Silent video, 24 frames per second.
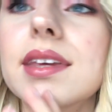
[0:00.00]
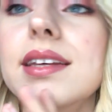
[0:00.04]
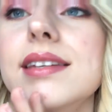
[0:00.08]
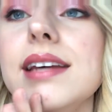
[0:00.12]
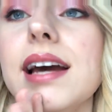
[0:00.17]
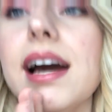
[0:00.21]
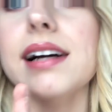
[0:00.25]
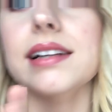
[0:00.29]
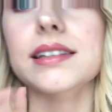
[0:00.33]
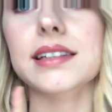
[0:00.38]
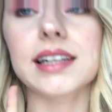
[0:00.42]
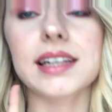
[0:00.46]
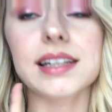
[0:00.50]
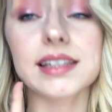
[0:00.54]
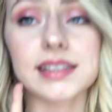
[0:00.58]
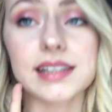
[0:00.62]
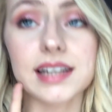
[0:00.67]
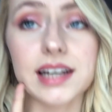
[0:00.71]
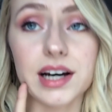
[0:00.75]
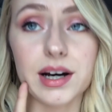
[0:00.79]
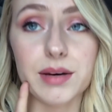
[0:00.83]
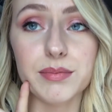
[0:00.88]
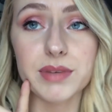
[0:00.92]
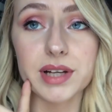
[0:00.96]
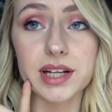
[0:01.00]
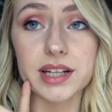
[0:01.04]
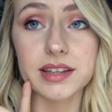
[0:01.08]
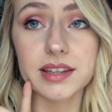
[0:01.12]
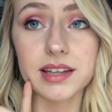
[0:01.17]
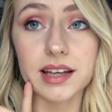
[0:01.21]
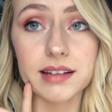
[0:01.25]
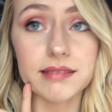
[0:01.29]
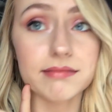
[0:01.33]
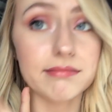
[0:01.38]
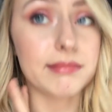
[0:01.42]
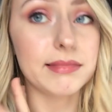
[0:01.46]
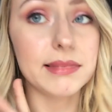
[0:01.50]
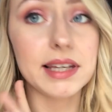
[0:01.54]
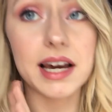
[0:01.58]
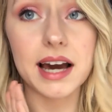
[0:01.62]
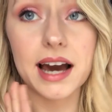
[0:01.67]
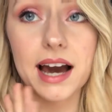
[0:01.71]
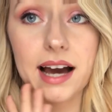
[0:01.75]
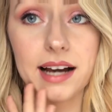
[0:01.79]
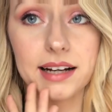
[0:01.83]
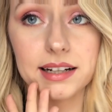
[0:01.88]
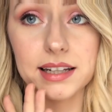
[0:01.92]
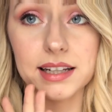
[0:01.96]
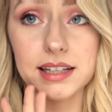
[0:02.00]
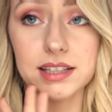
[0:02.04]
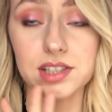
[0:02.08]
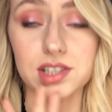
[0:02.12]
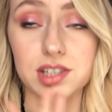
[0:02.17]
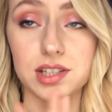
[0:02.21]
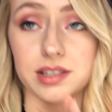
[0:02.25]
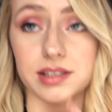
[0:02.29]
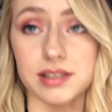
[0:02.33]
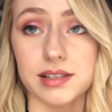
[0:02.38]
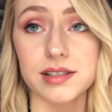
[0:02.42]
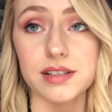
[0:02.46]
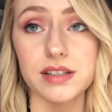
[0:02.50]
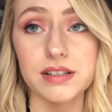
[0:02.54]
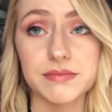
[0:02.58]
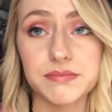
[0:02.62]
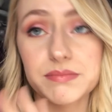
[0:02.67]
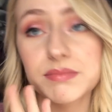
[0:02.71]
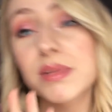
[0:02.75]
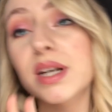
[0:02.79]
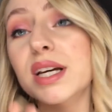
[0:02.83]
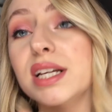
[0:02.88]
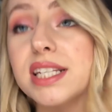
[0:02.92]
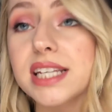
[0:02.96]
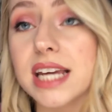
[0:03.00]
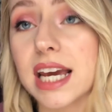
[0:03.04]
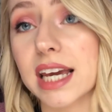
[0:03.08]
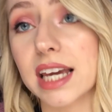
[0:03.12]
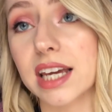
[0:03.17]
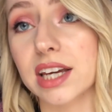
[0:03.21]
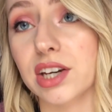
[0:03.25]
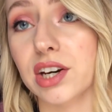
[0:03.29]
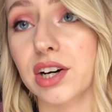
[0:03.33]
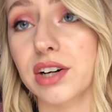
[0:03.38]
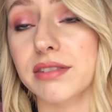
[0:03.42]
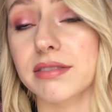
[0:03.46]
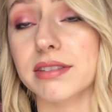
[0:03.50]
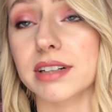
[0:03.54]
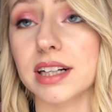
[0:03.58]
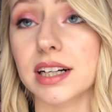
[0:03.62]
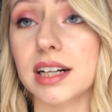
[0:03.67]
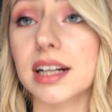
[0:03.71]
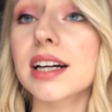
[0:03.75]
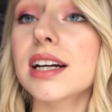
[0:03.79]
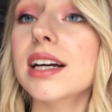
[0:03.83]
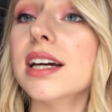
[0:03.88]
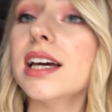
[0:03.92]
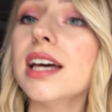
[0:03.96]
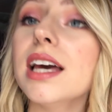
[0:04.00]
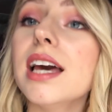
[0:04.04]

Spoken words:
This acne doesn't help that like the acne is just taking over